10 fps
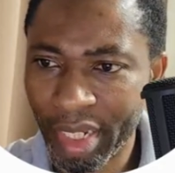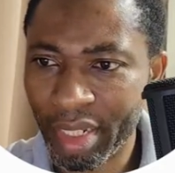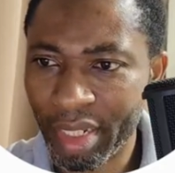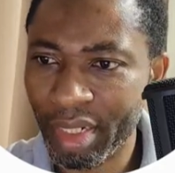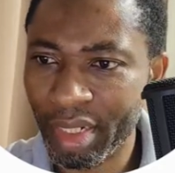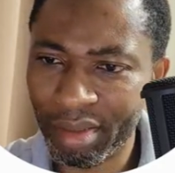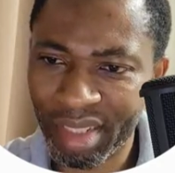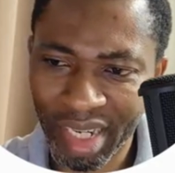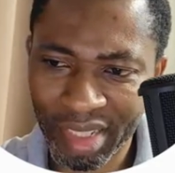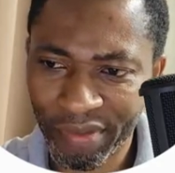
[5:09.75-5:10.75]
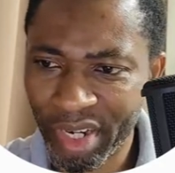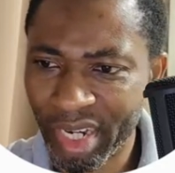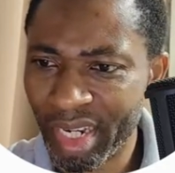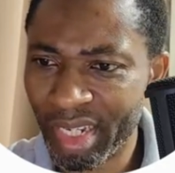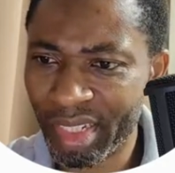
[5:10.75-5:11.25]
Then
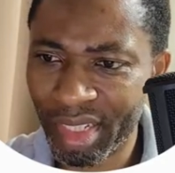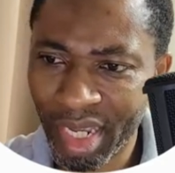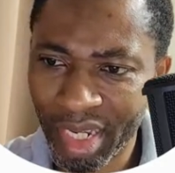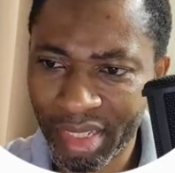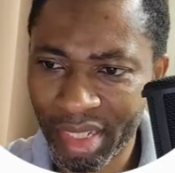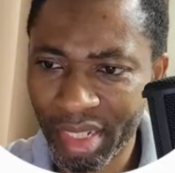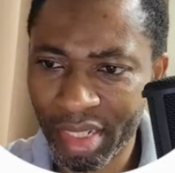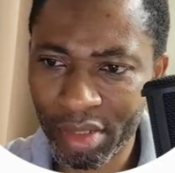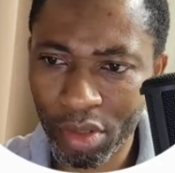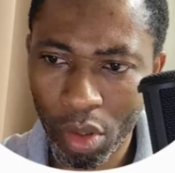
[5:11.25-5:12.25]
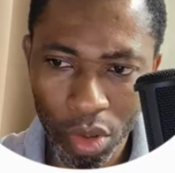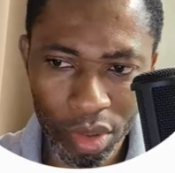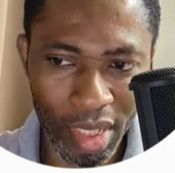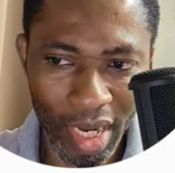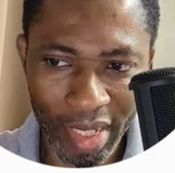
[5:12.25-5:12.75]
classifiers, license, call the
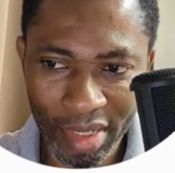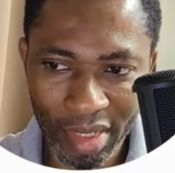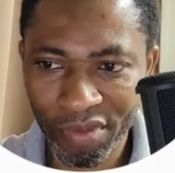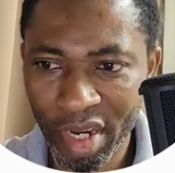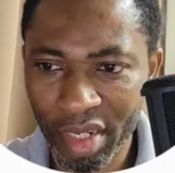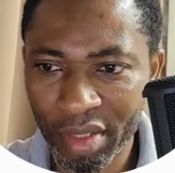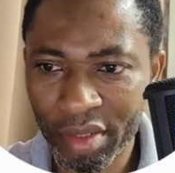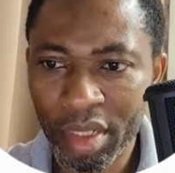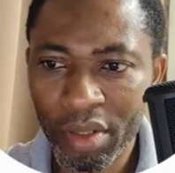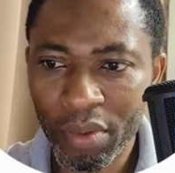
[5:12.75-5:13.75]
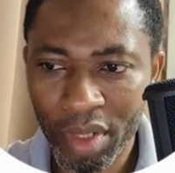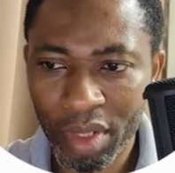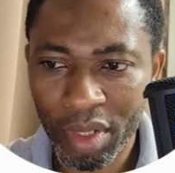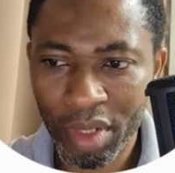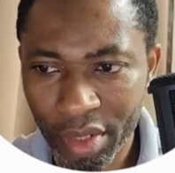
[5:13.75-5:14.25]
license file. What are the
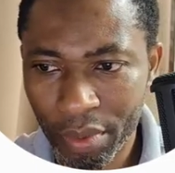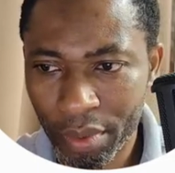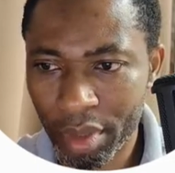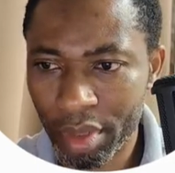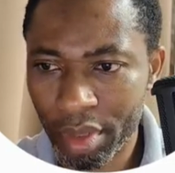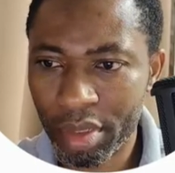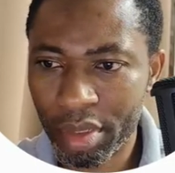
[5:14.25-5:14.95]
keywords?